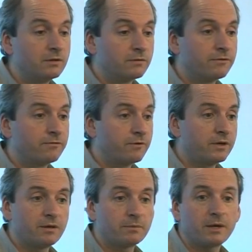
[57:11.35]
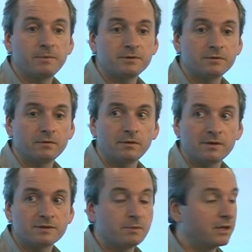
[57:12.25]
Look for freeing up capital.
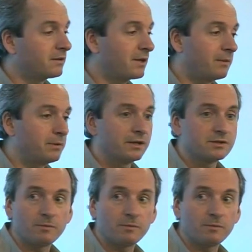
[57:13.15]
There's a big CapEx,